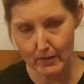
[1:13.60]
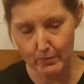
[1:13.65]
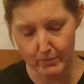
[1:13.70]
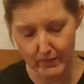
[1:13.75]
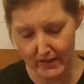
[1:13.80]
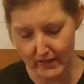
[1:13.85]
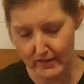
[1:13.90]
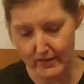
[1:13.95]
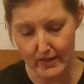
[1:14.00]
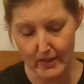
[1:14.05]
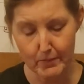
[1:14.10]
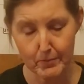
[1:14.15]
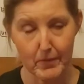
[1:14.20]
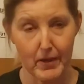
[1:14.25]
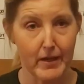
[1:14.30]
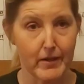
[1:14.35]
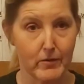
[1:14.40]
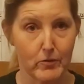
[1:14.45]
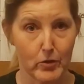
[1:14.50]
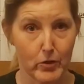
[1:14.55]
them mixed up.
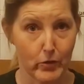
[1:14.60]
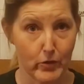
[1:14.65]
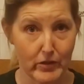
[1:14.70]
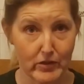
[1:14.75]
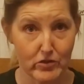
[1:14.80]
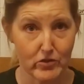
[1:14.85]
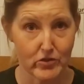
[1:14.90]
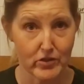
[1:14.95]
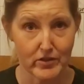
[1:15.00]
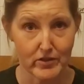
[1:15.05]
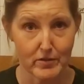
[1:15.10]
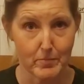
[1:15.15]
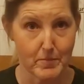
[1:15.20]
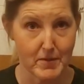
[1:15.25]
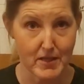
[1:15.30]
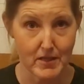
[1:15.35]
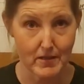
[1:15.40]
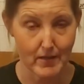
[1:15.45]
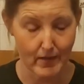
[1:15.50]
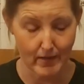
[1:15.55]
I don't know, it's just a
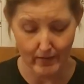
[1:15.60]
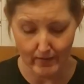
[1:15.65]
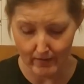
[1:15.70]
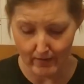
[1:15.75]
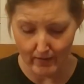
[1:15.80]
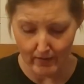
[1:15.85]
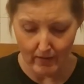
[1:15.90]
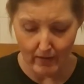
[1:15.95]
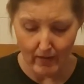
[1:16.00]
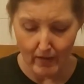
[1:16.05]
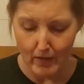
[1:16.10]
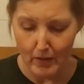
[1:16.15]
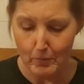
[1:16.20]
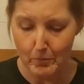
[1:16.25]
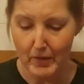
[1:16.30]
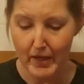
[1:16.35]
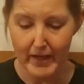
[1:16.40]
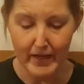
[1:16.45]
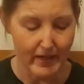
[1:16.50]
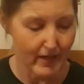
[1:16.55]
me thing.
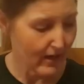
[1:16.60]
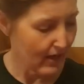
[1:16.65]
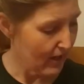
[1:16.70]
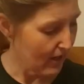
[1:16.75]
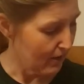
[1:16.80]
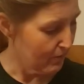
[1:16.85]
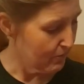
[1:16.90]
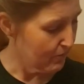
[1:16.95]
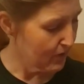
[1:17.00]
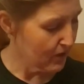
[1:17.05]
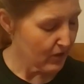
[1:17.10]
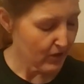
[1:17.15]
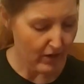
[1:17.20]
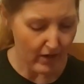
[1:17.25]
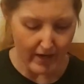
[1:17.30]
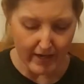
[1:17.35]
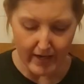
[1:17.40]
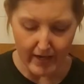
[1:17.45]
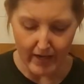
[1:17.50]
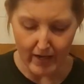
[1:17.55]
But here
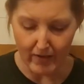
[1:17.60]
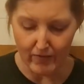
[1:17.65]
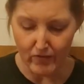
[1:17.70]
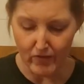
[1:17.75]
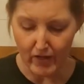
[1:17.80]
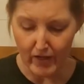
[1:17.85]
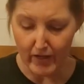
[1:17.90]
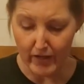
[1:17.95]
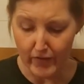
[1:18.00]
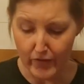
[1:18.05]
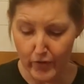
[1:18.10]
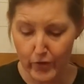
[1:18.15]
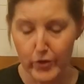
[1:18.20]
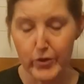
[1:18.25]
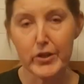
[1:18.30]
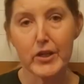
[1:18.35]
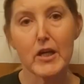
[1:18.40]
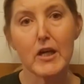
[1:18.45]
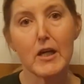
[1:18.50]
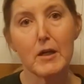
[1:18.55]
I have a
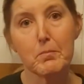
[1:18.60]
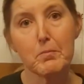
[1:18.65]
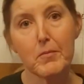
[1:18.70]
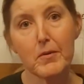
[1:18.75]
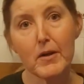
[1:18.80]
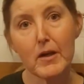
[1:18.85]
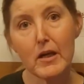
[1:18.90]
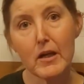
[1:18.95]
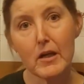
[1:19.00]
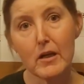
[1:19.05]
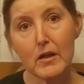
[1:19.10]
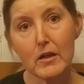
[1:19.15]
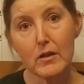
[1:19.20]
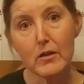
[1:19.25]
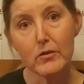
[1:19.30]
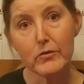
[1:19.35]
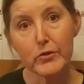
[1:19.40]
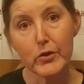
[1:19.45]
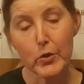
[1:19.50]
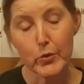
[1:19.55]
1/3 cup
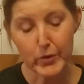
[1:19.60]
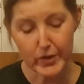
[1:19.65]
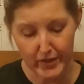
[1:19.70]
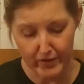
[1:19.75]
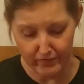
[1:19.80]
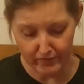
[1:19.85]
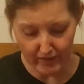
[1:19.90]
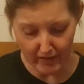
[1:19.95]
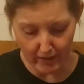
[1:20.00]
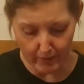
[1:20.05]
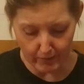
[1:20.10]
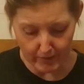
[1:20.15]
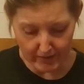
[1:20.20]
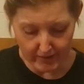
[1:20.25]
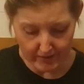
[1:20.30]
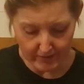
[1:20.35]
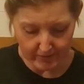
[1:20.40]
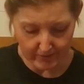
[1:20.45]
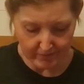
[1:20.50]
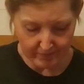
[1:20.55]
of coconut
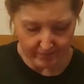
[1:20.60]
flour,